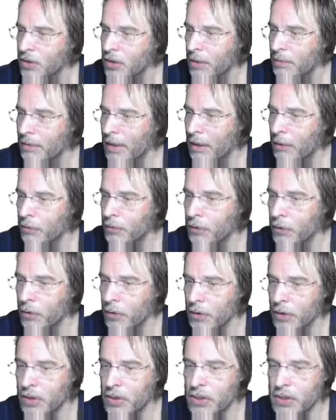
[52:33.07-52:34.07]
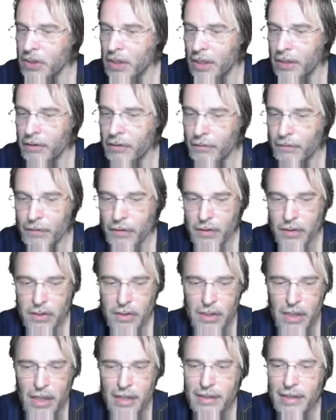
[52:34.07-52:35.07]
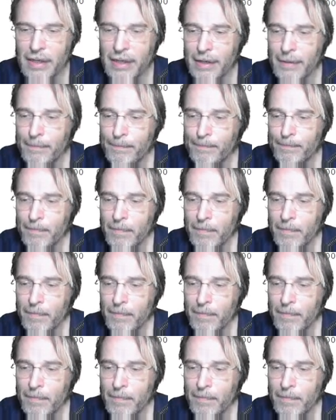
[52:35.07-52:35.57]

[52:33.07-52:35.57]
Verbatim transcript: I'm now on the other side of the slide deck.